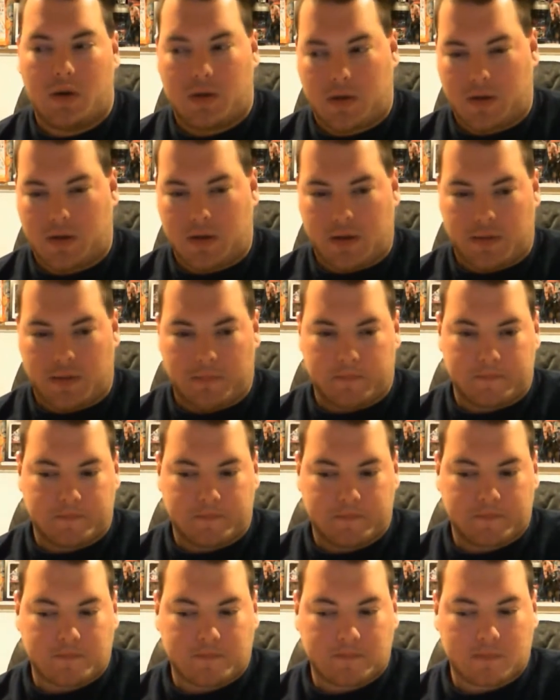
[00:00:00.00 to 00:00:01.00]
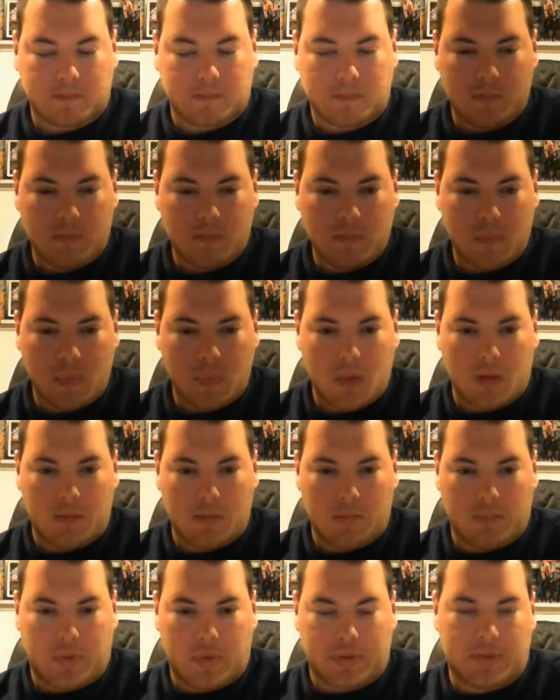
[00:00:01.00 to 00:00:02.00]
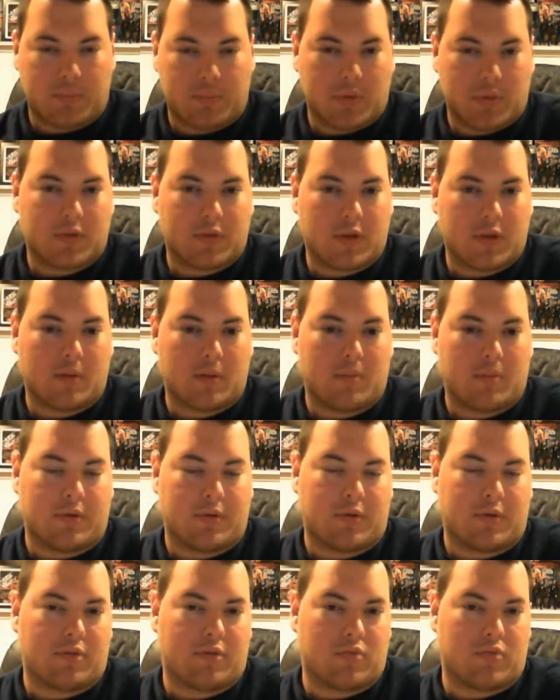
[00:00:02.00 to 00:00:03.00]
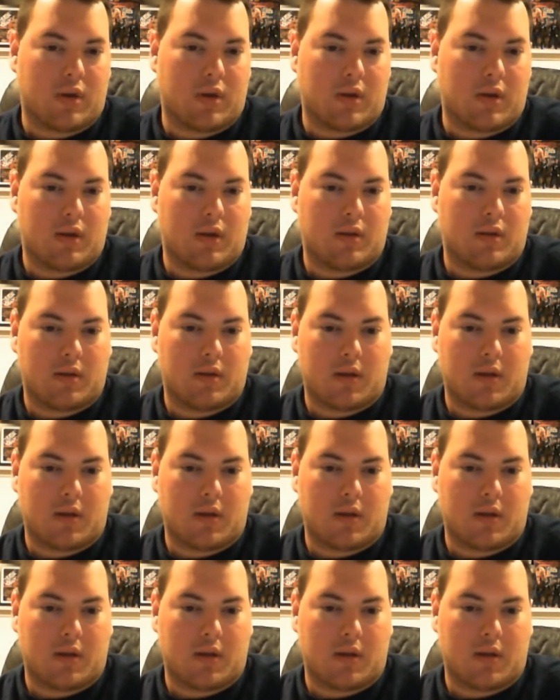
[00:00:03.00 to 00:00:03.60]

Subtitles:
But the big thing about the 3D,